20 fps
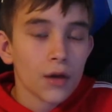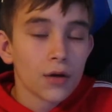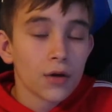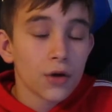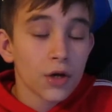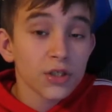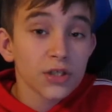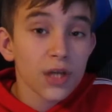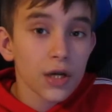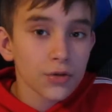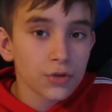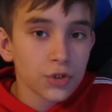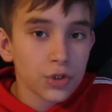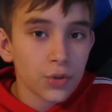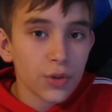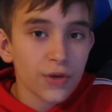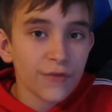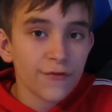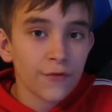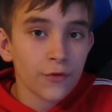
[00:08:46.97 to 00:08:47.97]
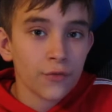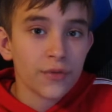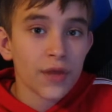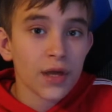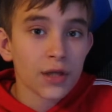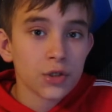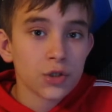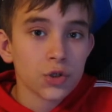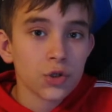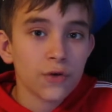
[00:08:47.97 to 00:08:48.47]
Crested Geckos do eat fruit,
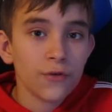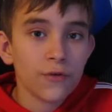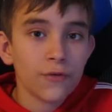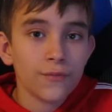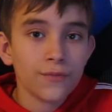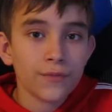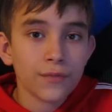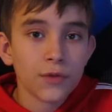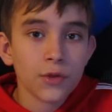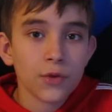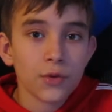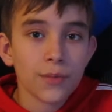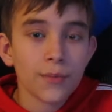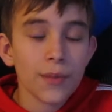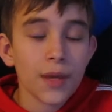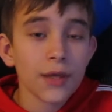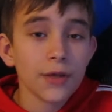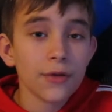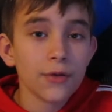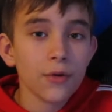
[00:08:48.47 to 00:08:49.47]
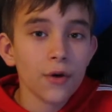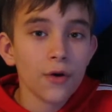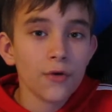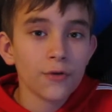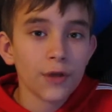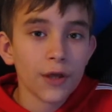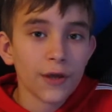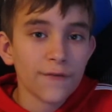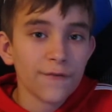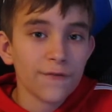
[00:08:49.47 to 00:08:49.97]
that's true. You can make your
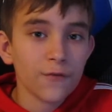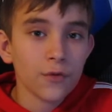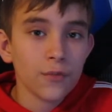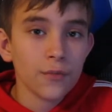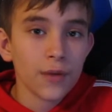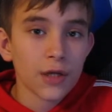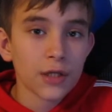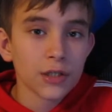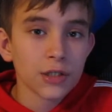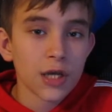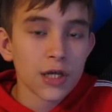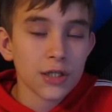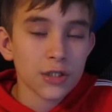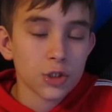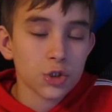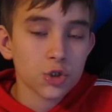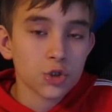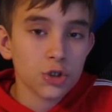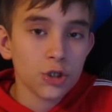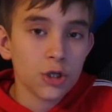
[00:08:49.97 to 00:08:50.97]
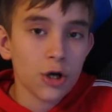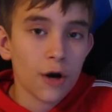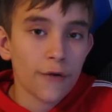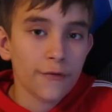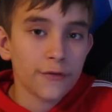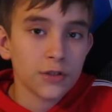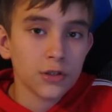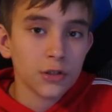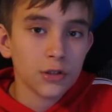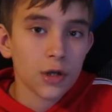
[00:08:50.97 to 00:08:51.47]
own like fruit mix as a treat,
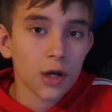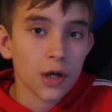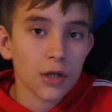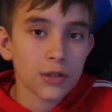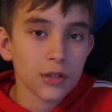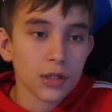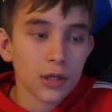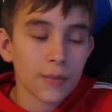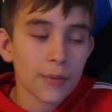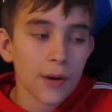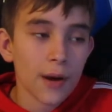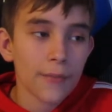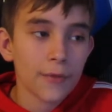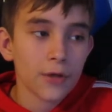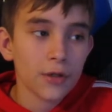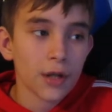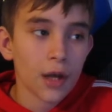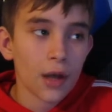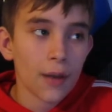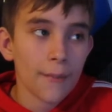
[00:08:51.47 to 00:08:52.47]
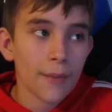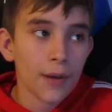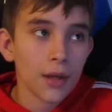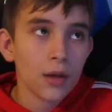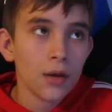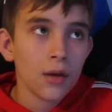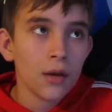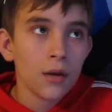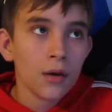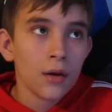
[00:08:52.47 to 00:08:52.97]
obviously not as like a primary diet,
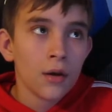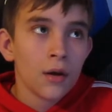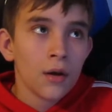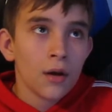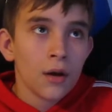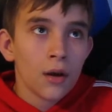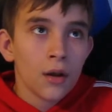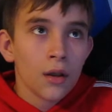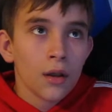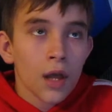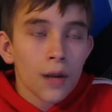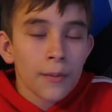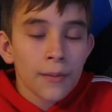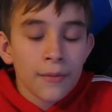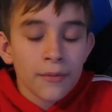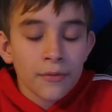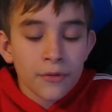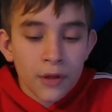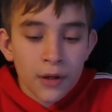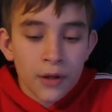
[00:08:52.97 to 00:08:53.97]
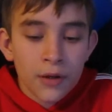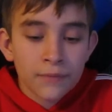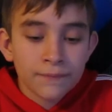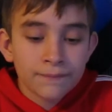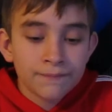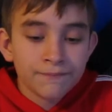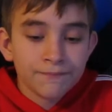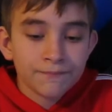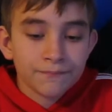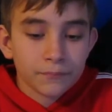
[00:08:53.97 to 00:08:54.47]
but a lot of people think
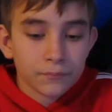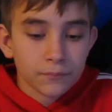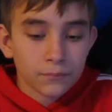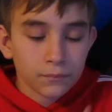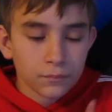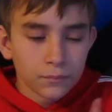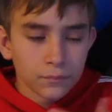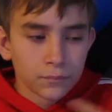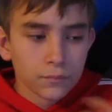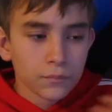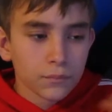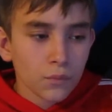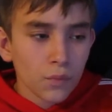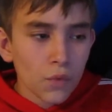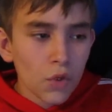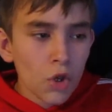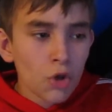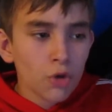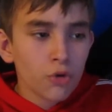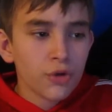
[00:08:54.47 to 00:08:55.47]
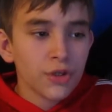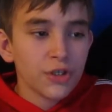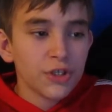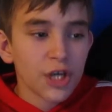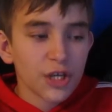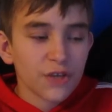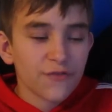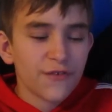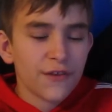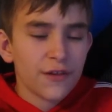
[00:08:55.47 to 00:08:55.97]
you can
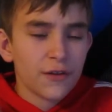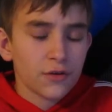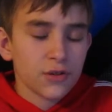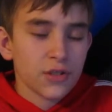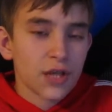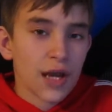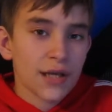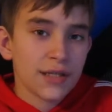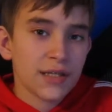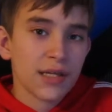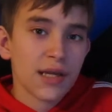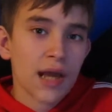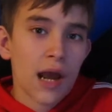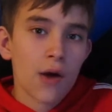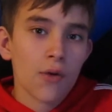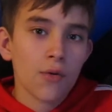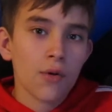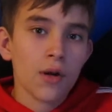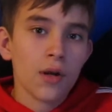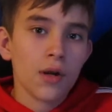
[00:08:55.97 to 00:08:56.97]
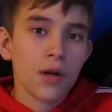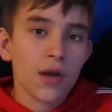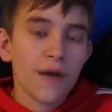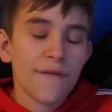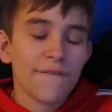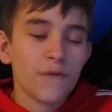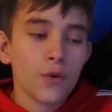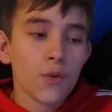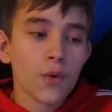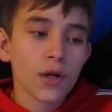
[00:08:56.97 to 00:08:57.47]
just feed those diets. And now,
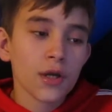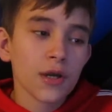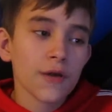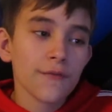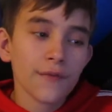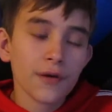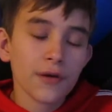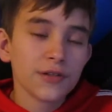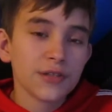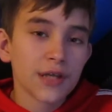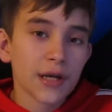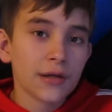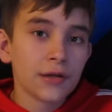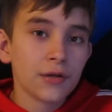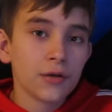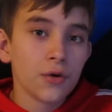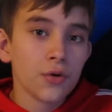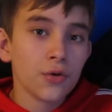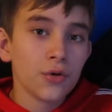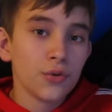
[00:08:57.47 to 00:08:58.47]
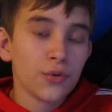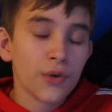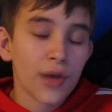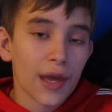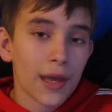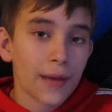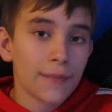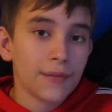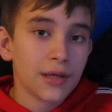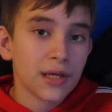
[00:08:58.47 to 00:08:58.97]
if you want to get real technical, you
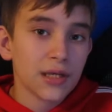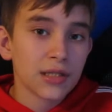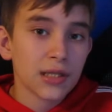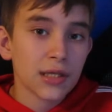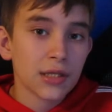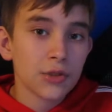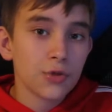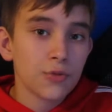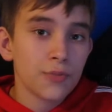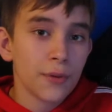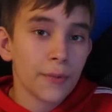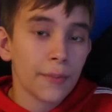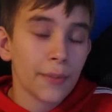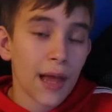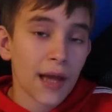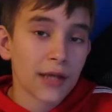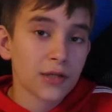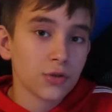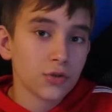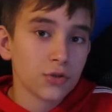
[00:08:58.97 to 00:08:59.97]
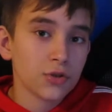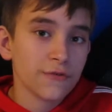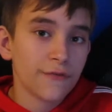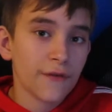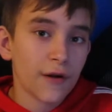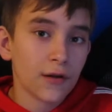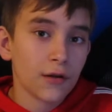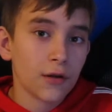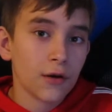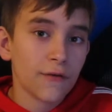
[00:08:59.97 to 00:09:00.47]
can, because they do put black soldier
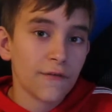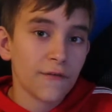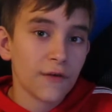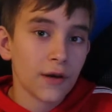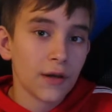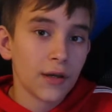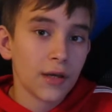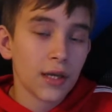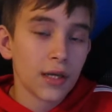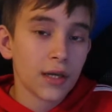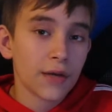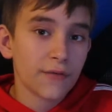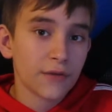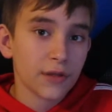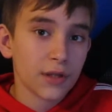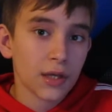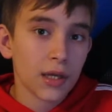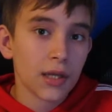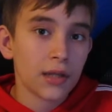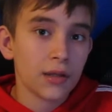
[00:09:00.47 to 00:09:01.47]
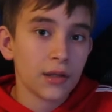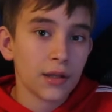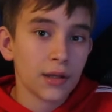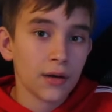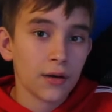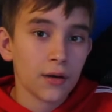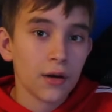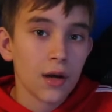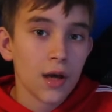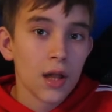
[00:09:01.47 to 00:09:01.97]
fly larvae and everything in
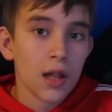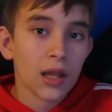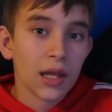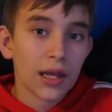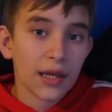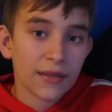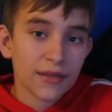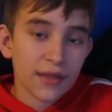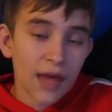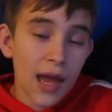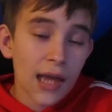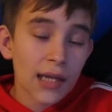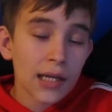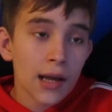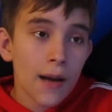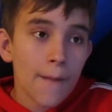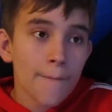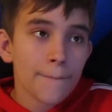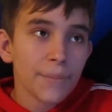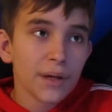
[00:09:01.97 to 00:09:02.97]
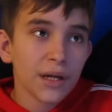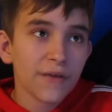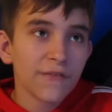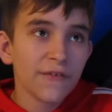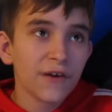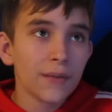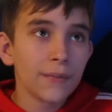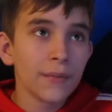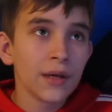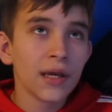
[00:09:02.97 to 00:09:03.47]
there like that. But I
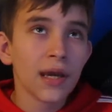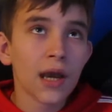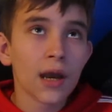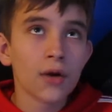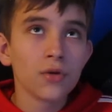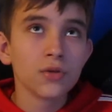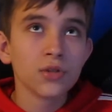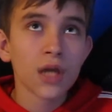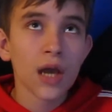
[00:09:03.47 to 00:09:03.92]
find my geckos